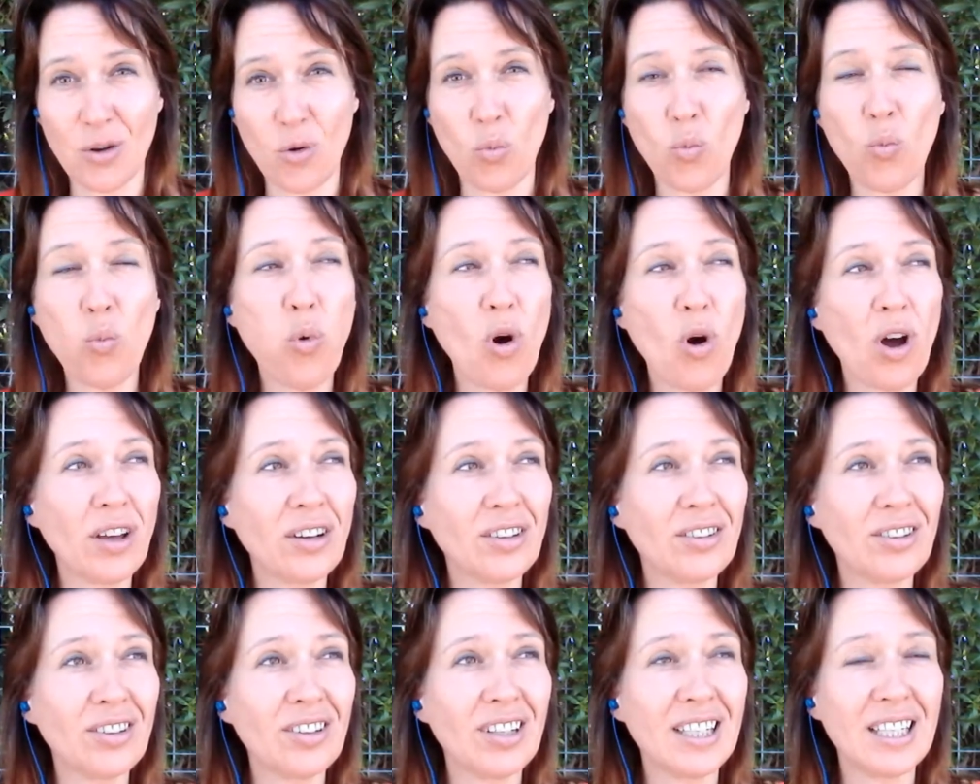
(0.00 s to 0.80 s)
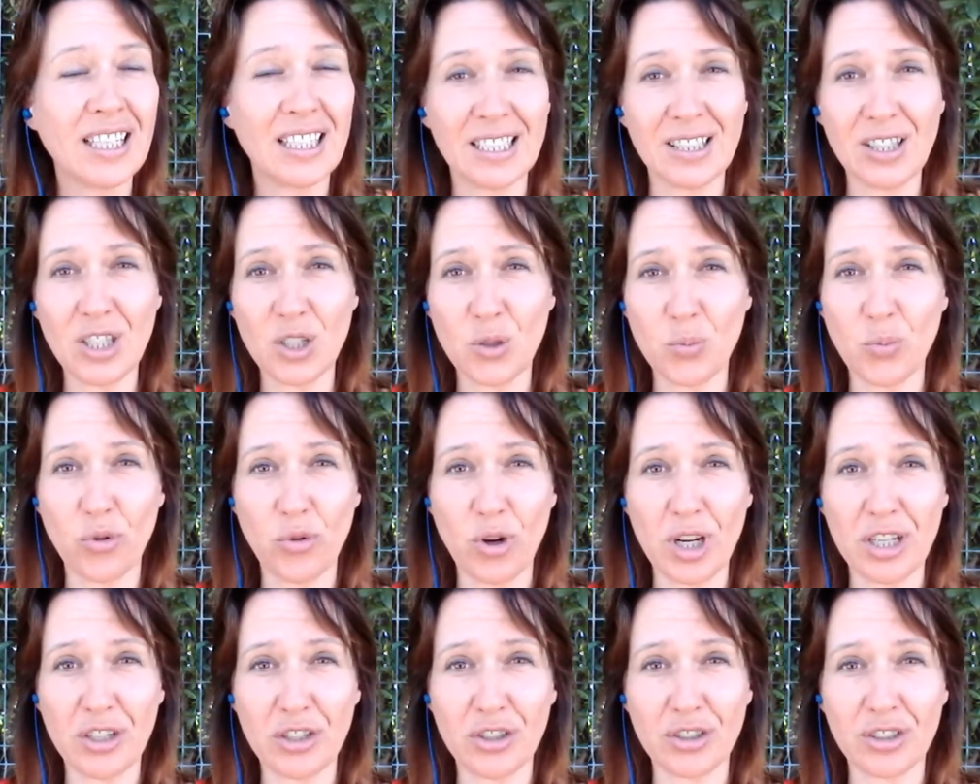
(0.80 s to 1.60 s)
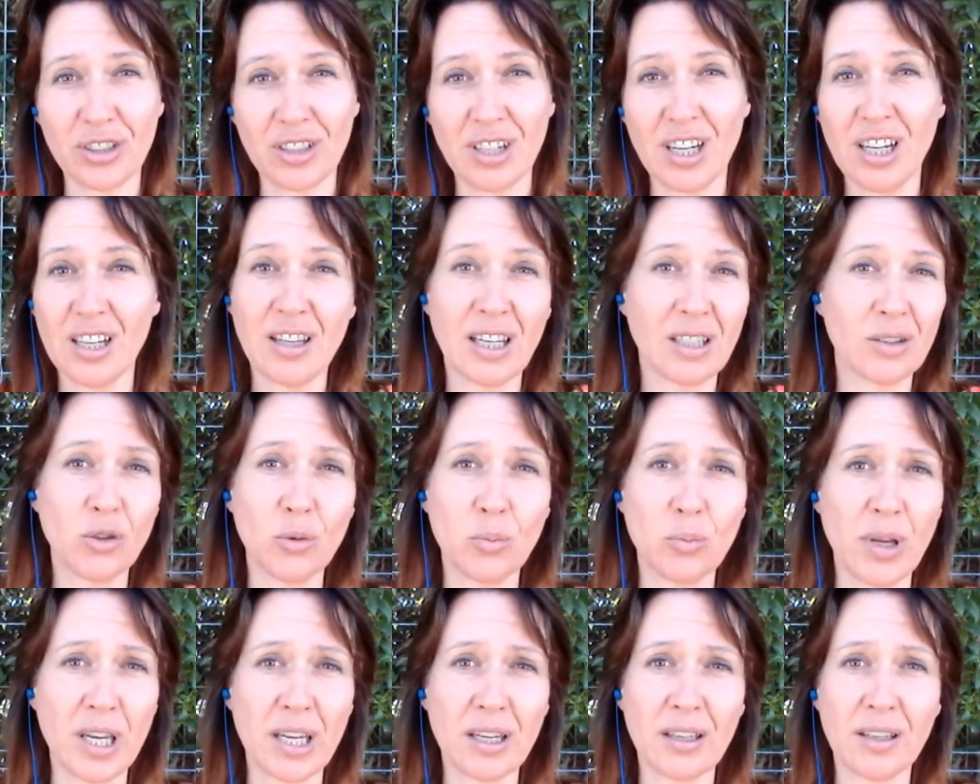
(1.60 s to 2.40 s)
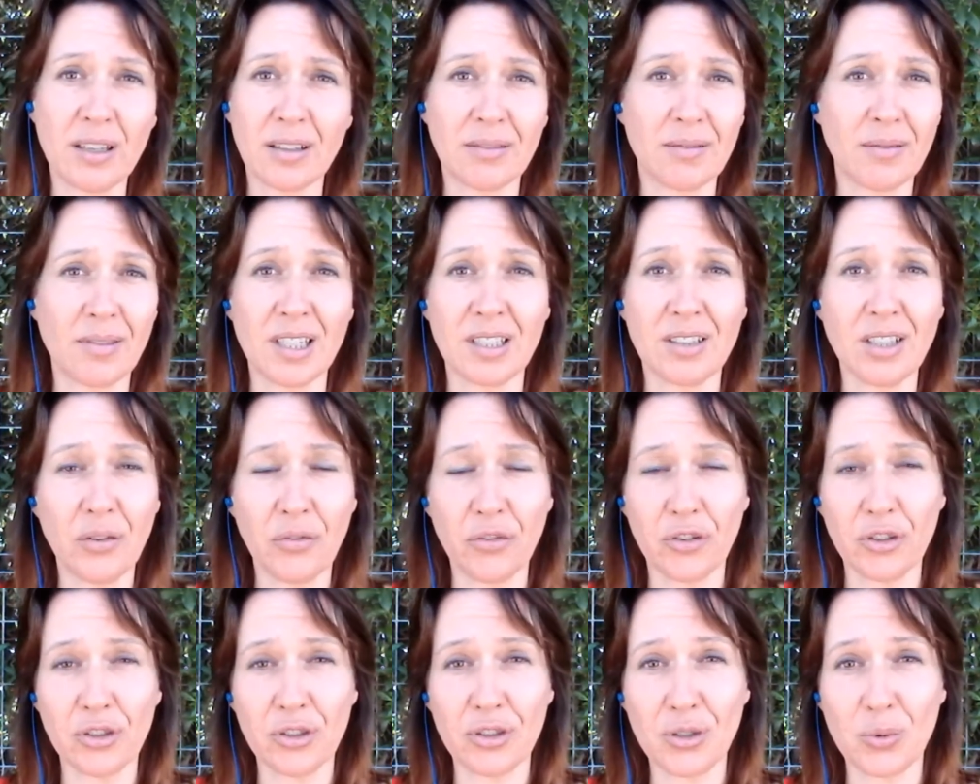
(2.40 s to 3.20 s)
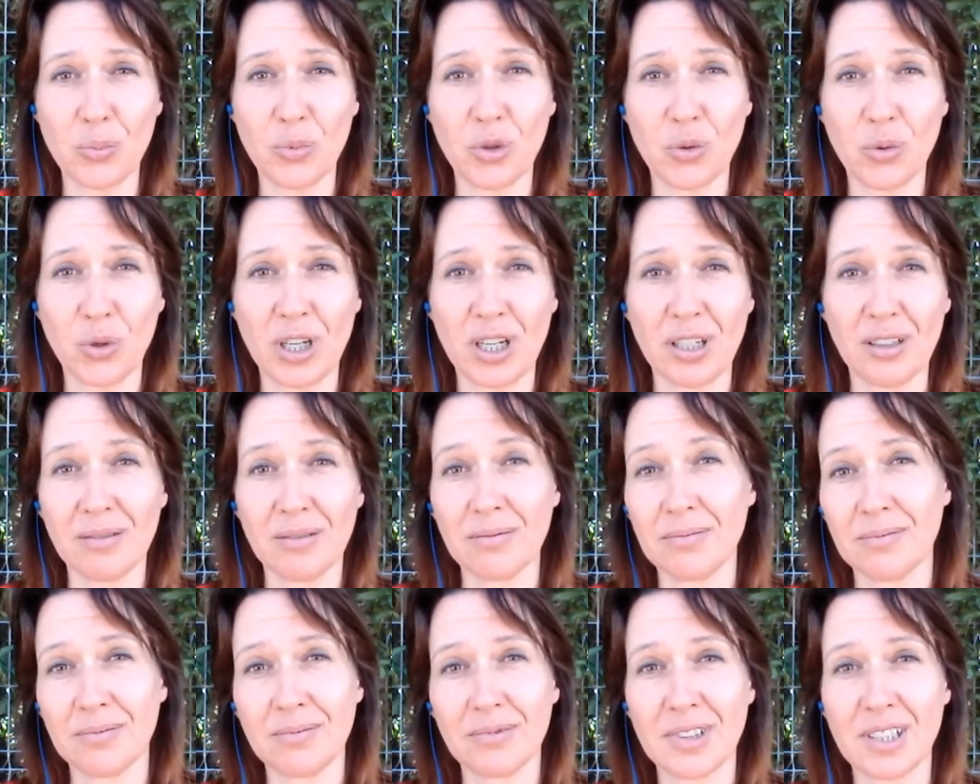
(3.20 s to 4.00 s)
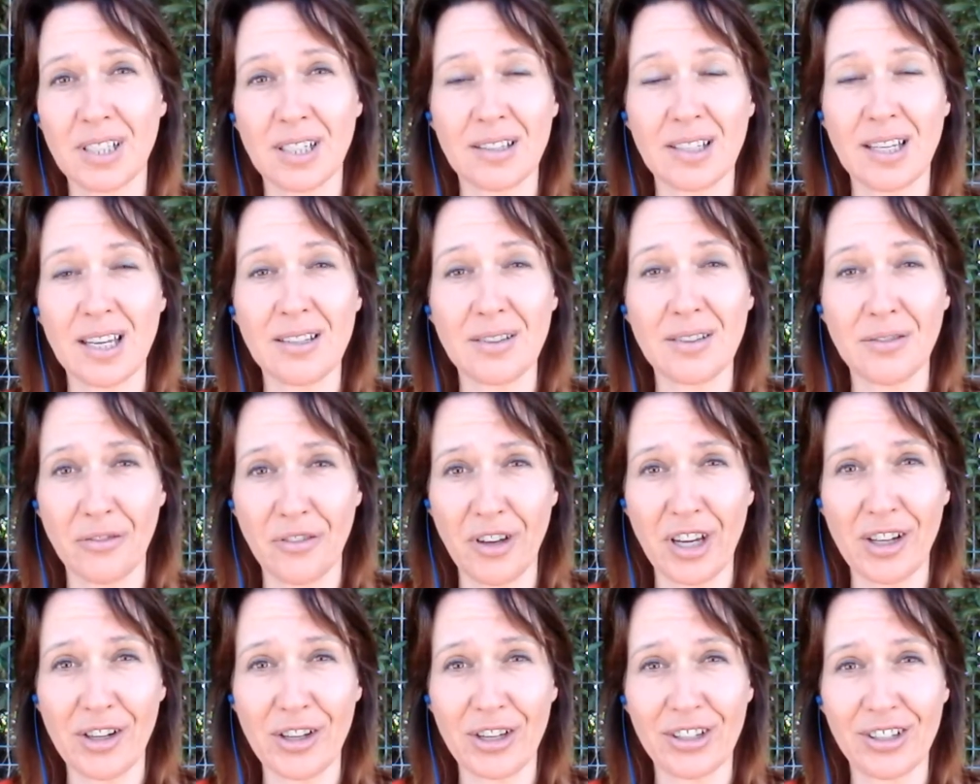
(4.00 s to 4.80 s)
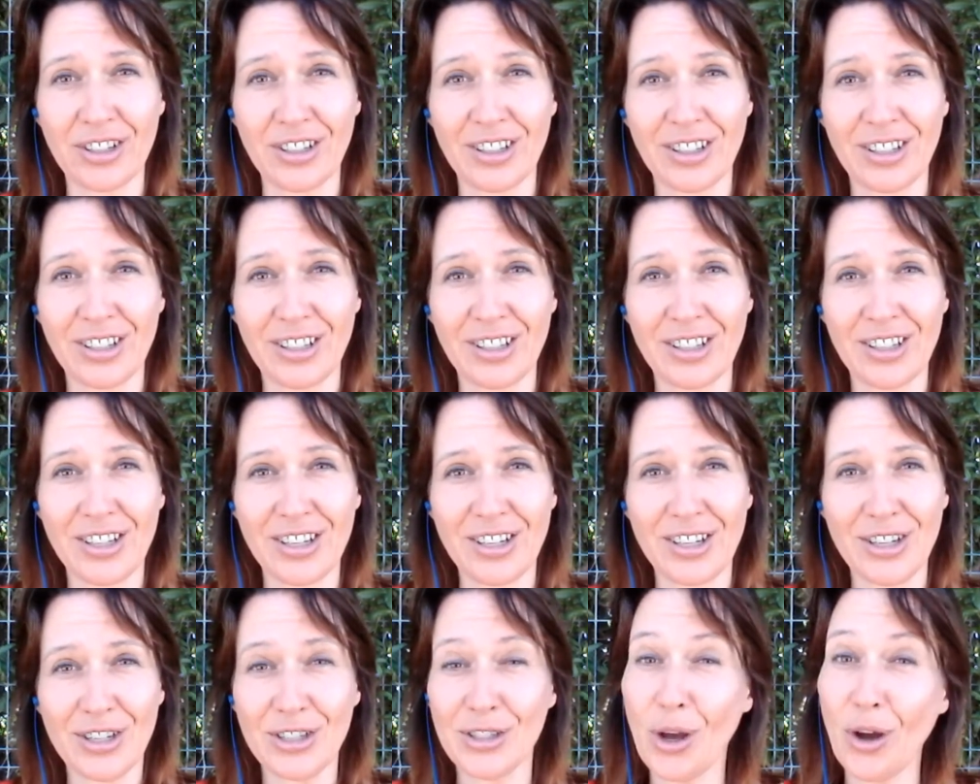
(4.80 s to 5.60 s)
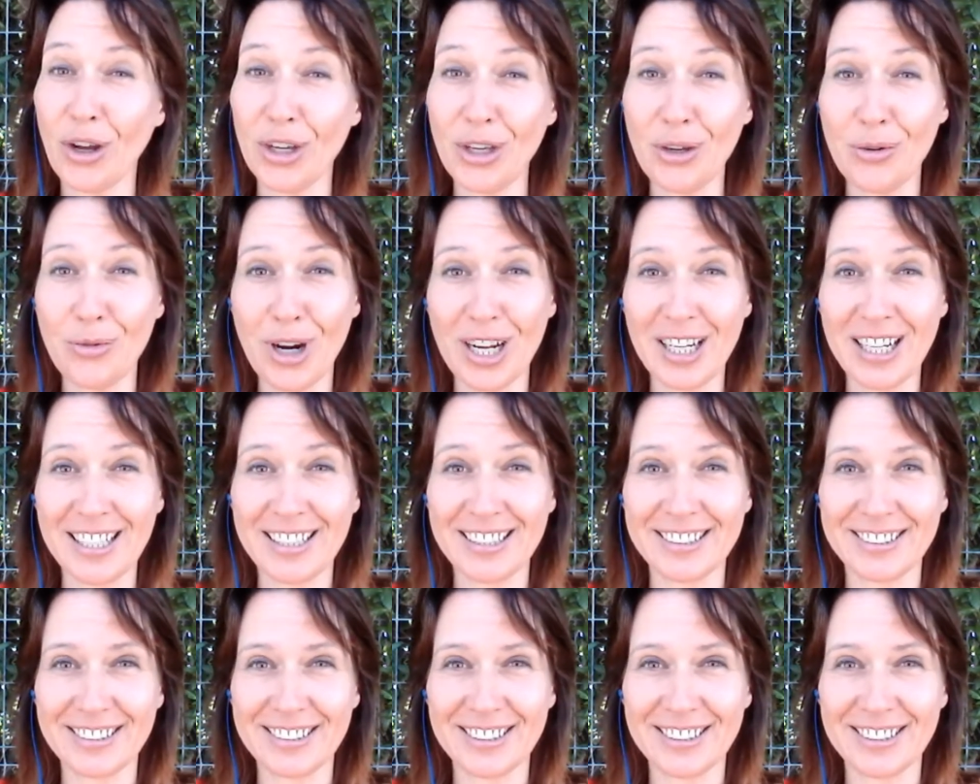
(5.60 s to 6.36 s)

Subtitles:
one inspiration that could make the difference between success and failure. So are you ready?